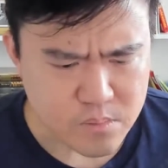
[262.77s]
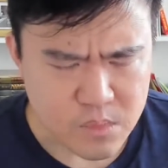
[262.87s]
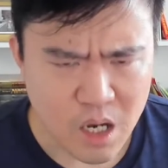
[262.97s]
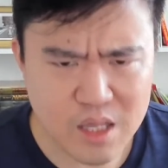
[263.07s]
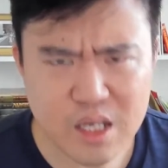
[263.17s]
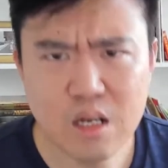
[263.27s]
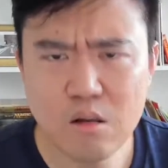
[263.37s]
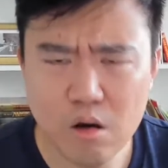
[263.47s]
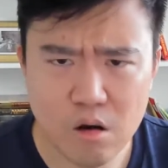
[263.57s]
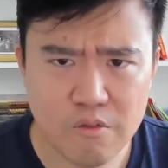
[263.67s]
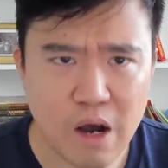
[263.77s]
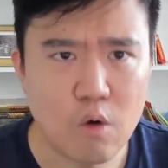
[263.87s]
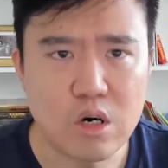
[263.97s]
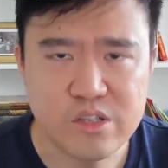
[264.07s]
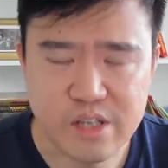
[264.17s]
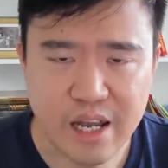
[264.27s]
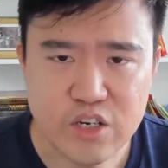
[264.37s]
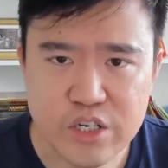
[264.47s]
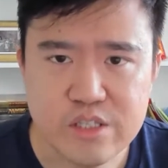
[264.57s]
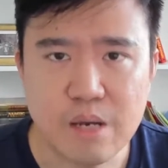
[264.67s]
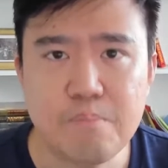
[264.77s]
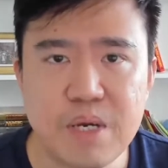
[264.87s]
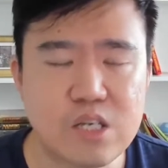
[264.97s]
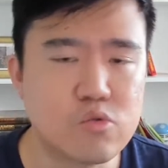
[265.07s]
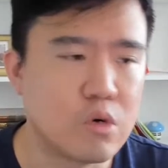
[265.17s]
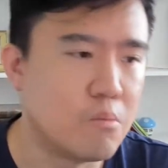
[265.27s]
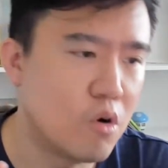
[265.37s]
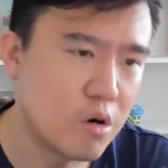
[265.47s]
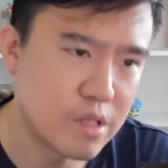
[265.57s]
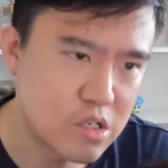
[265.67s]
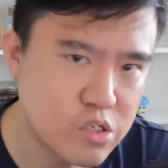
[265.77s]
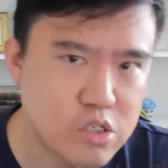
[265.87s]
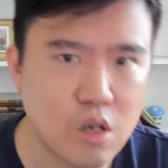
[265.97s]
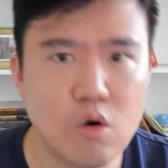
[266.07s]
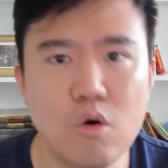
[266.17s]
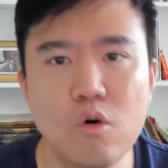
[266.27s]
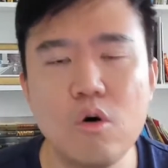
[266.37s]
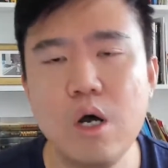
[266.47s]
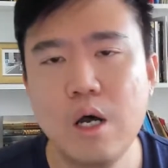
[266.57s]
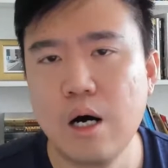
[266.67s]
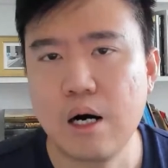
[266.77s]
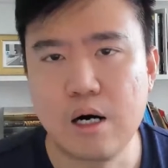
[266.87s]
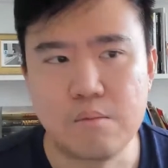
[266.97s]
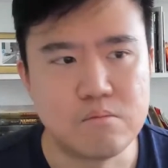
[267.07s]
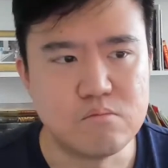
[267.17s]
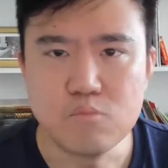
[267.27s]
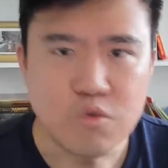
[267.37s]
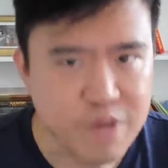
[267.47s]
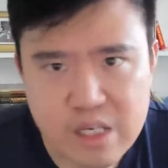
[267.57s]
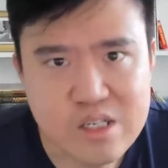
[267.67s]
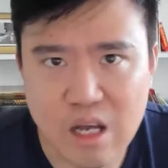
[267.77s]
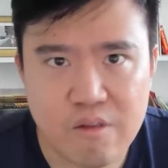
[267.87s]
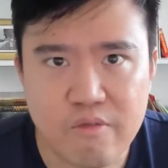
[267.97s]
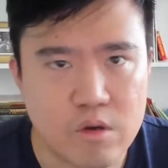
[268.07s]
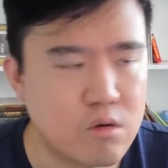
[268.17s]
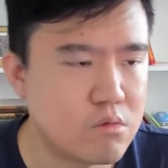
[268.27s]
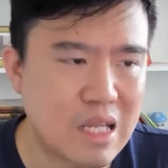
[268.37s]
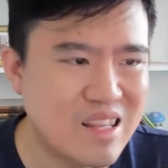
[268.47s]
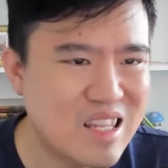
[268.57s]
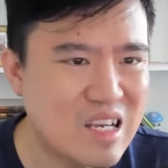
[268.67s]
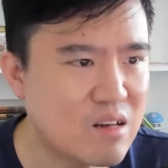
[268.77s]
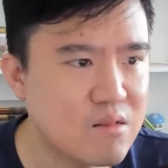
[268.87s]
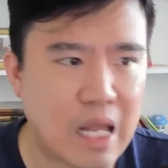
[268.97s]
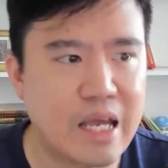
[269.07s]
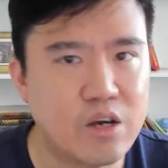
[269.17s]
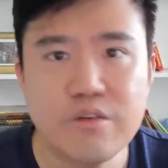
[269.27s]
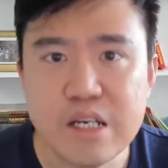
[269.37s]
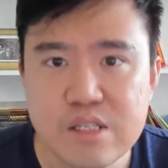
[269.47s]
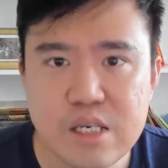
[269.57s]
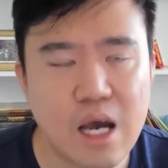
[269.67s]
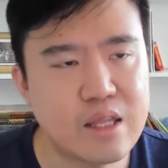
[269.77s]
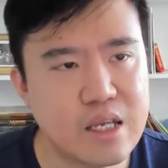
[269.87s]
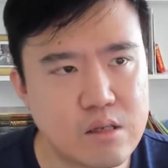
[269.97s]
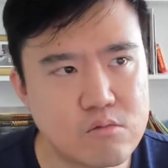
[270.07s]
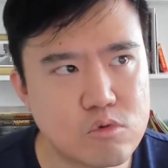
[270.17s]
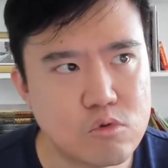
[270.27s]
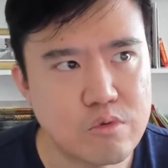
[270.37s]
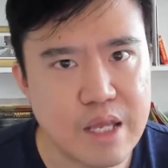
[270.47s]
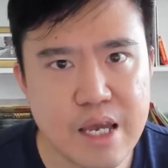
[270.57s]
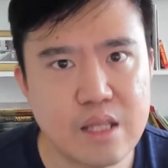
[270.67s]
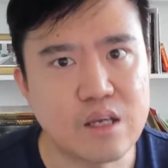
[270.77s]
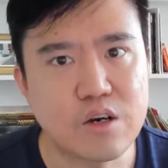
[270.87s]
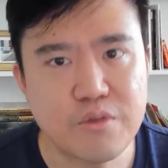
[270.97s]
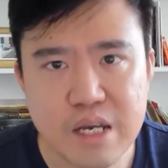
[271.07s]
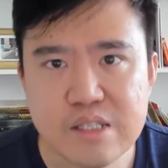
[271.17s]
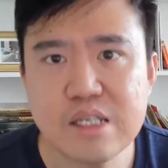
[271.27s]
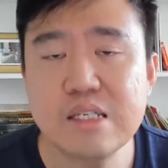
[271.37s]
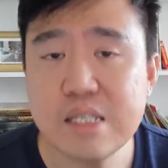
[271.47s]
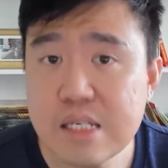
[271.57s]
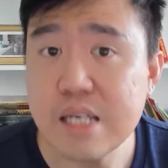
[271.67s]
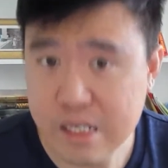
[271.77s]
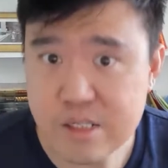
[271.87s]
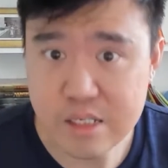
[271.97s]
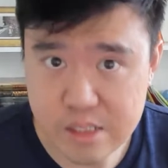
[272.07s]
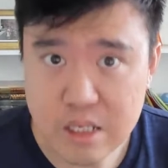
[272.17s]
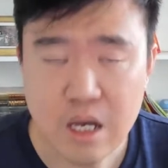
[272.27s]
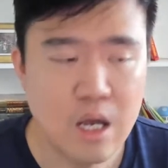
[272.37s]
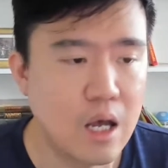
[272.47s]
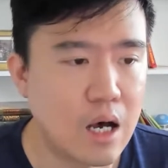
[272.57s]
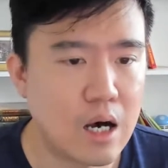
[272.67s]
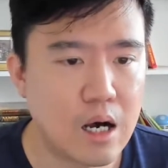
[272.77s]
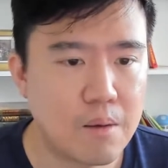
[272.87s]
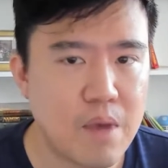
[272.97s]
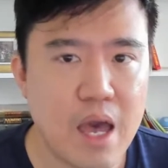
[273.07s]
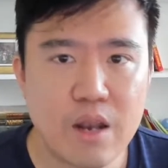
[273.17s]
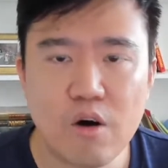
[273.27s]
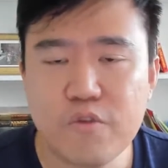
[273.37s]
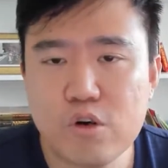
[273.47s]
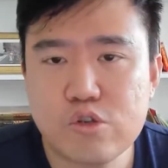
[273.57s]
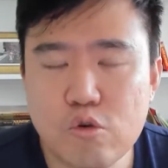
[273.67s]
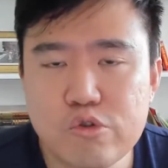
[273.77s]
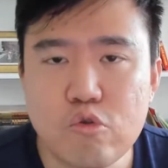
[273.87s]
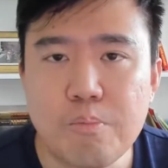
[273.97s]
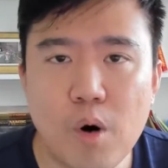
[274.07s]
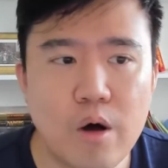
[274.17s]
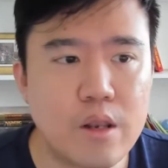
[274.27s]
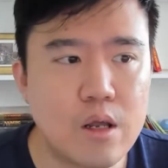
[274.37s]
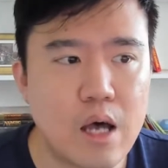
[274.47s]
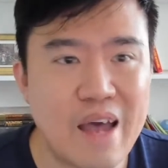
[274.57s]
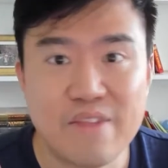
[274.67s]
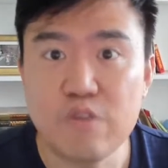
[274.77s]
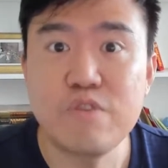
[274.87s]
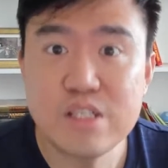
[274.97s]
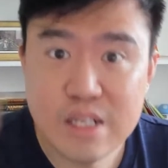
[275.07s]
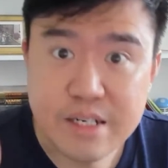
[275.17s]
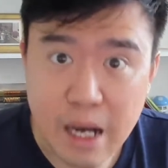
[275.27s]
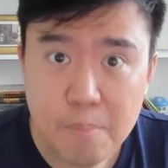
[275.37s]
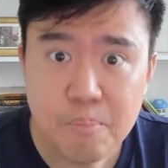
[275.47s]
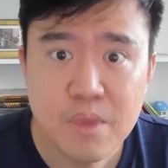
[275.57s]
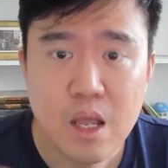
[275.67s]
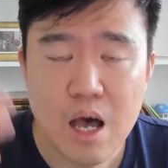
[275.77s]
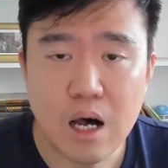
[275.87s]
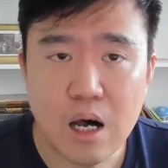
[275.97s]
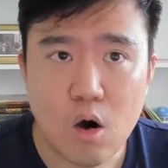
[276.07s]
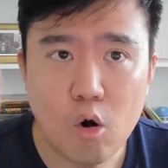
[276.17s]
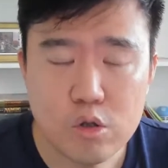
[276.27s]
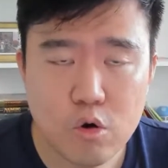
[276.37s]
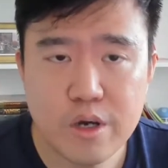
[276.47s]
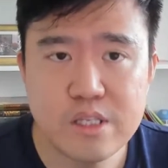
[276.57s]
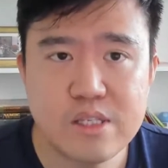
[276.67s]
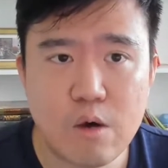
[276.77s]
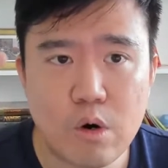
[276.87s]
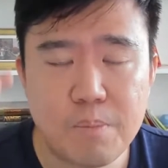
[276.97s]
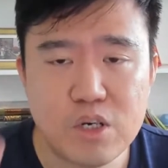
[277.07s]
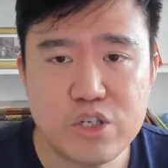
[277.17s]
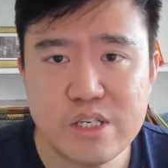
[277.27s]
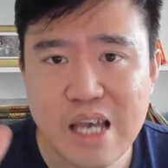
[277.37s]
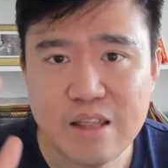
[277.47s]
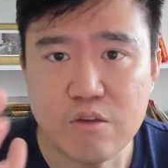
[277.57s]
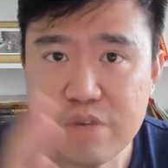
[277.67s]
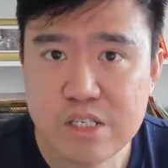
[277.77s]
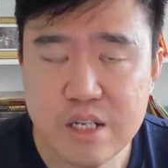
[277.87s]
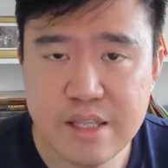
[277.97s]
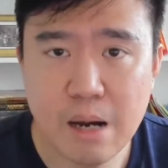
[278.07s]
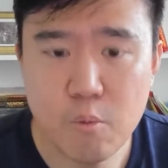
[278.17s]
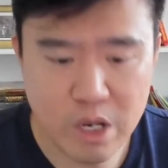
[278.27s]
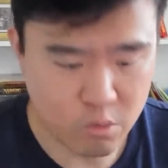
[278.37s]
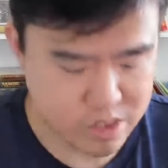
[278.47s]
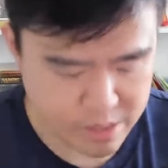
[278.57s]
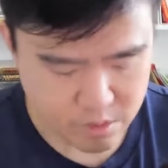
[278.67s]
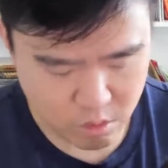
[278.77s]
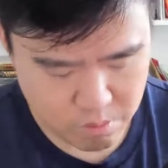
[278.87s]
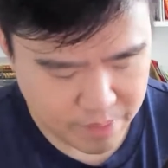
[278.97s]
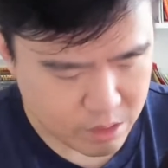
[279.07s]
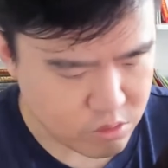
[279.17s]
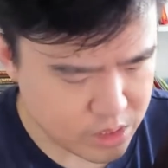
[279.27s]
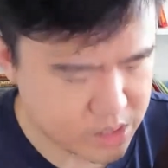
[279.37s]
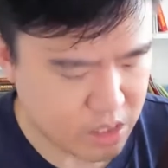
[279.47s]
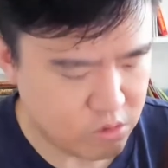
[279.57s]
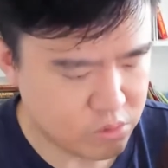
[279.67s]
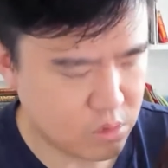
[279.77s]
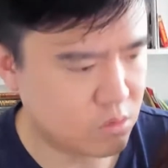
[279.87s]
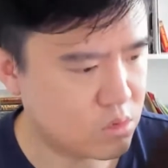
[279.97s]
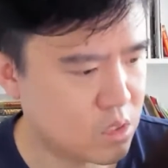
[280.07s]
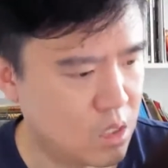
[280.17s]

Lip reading: I think a lot of our selections and picks were more on the slow moving stuff, nothing like crazy. I think today the craziest is XTZ. And of course, those who bought at the recent dump, altcoins that were purchased at the recent dump when it was at, oh my goodness, can you know?